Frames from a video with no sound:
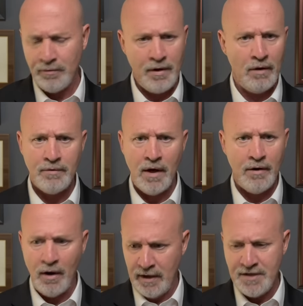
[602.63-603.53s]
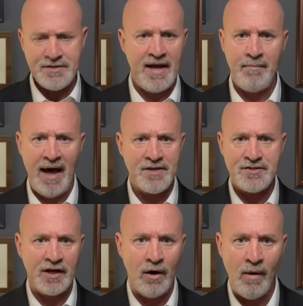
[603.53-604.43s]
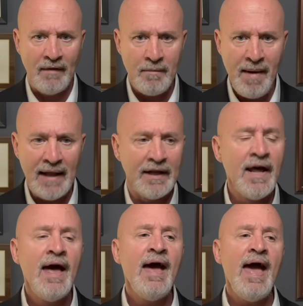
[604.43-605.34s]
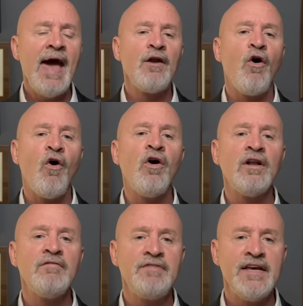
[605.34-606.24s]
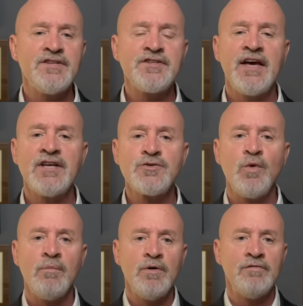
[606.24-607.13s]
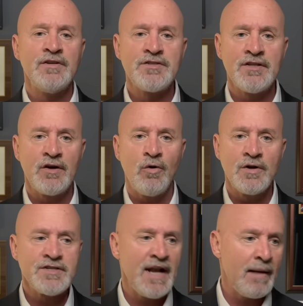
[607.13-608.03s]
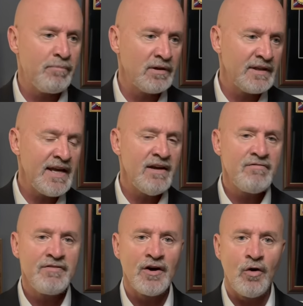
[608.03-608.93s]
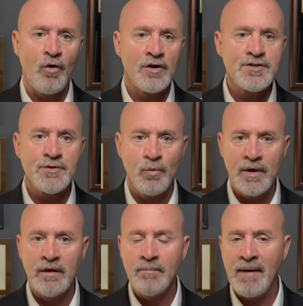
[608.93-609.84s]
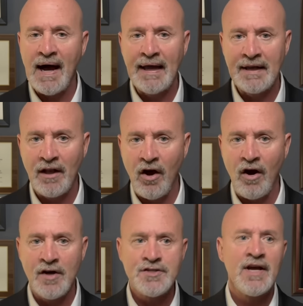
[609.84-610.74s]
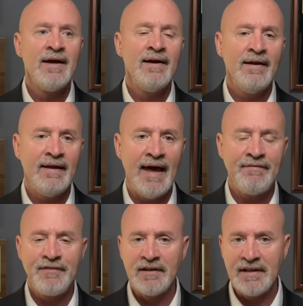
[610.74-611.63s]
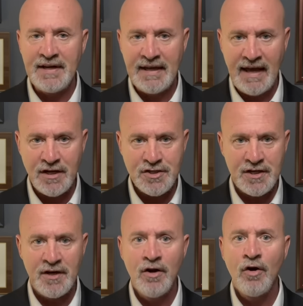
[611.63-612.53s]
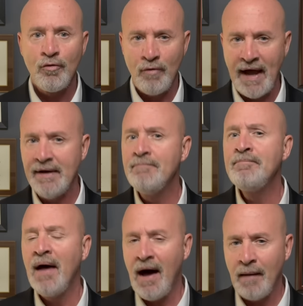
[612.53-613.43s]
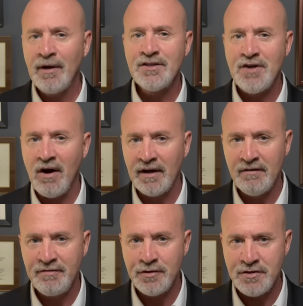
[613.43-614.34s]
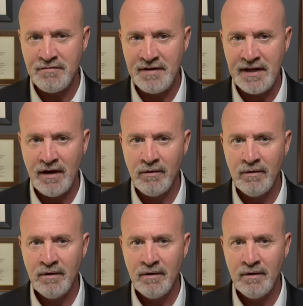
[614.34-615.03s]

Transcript: no, no, no, his name has to go on the ballot. And all of these things will move into the courts, and I believe the courts will, by and large, get the litigation right. I'm going to talk in a future video